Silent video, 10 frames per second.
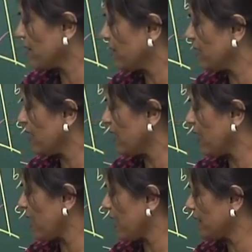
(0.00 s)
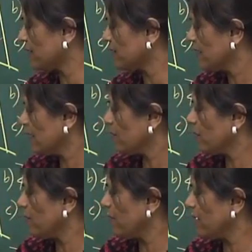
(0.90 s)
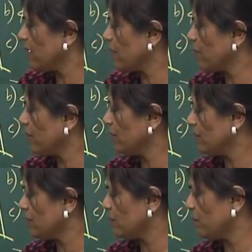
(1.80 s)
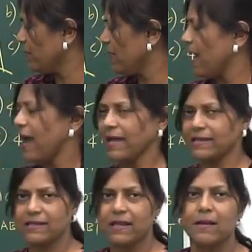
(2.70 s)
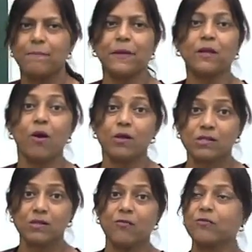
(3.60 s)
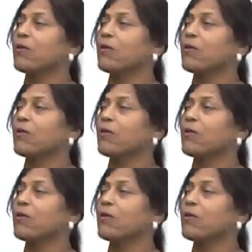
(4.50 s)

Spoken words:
I call it AX, will be equal to BX because